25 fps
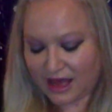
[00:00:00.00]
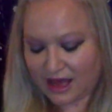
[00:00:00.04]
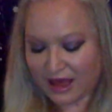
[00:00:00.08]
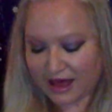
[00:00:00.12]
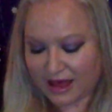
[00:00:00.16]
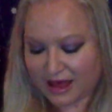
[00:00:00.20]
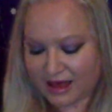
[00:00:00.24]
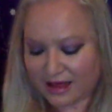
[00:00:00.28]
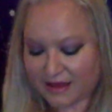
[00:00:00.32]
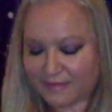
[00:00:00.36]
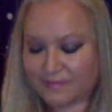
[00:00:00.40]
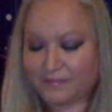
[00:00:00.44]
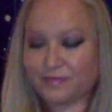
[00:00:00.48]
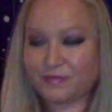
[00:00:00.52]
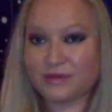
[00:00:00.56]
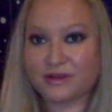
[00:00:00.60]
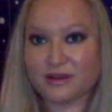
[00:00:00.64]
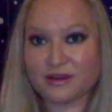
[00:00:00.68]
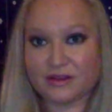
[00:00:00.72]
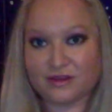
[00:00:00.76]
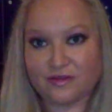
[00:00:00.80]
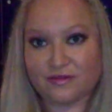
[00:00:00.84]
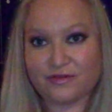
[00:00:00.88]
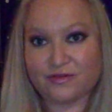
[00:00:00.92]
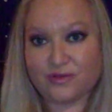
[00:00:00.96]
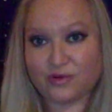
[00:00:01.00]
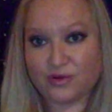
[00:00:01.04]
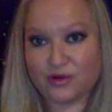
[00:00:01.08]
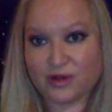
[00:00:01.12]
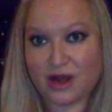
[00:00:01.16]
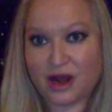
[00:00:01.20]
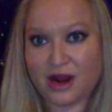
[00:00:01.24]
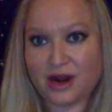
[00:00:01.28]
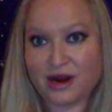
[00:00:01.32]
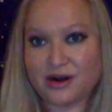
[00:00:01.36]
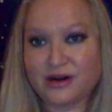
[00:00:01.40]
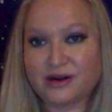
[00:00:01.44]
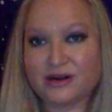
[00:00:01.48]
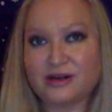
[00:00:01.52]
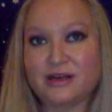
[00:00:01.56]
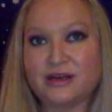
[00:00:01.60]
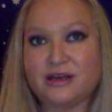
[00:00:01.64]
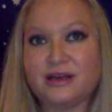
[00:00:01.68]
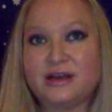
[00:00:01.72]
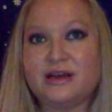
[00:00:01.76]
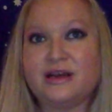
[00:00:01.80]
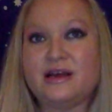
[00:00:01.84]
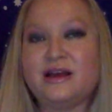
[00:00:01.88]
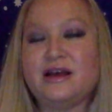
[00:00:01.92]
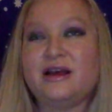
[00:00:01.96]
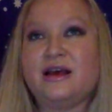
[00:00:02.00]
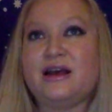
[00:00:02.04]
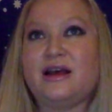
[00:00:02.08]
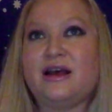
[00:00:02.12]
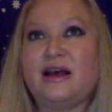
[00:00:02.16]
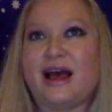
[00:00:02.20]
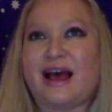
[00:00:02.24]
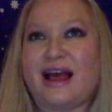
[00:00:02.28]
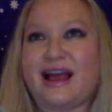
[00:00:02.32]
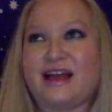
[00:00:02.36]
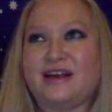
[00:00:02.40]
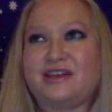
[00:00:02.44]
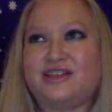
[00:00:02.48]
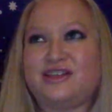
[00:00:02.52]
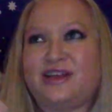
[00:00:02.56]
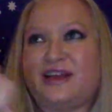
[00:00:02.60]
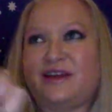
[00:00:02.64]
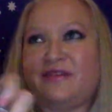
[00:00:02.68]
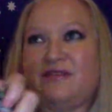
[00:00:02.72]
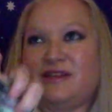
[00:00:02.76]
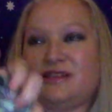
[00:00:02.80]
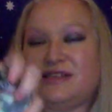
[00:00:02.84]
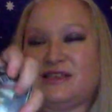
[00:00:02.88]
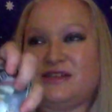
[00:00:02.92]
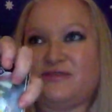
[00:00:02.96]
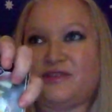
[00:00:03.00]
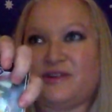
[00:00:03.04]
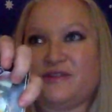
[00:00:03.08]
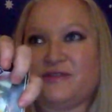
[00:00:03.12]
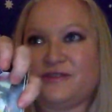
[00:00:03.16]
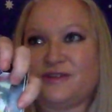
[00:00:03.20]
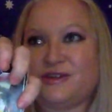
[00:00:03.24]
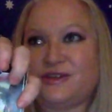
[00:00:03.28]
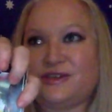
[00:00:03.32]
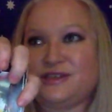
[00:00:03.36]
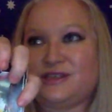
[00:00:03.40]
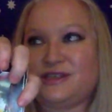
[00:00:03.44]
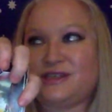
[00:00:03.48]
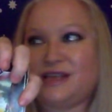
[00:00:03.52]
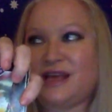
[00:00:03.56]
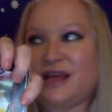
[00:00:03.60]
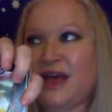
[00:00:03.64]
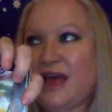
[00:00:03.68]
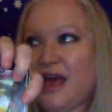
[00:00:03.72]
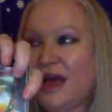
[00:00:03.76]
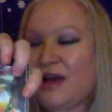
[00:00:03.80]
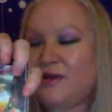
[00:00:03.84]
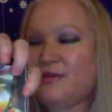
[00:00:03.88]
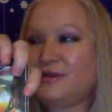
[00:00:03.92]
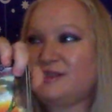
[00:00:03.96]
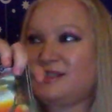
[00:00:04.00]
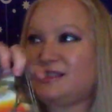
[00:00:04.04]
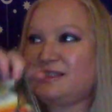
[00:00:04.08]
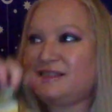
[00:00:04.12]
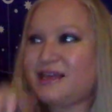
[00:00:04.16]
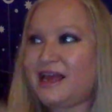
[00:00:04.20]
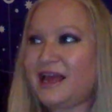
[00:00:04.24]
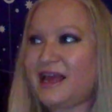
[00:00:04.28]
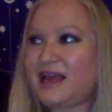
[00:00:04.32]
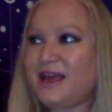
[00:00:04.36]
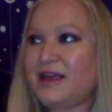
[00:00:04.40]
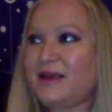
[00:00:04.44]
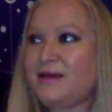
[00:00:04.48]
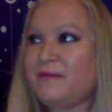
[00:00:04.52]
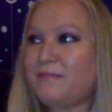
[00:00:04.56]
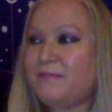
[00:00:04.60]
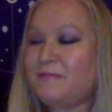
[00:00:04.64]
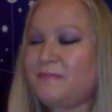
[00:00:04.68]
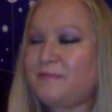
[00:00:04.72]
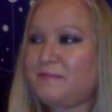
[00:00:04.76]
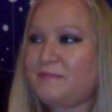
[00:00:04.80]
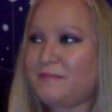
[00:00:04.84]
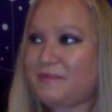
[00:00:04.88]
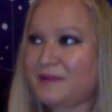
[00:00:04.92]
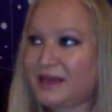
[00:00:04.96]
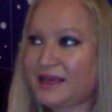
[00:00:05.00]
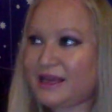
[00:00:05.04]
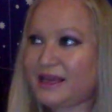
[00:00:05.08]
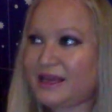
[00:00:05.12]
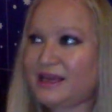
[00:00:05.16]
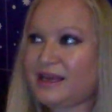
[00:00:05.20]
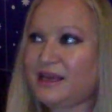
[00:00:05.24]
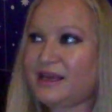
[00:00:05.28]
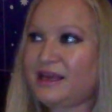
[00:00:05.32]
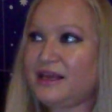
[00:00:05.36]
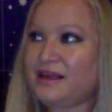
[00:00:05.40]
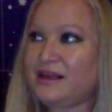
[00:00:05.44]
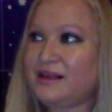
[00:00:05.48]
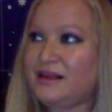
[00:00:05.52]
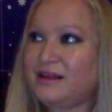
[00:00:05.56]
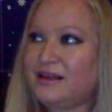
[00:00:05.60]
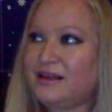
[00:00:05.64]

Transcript: The Fool card, I actually have this in reverse. I would say be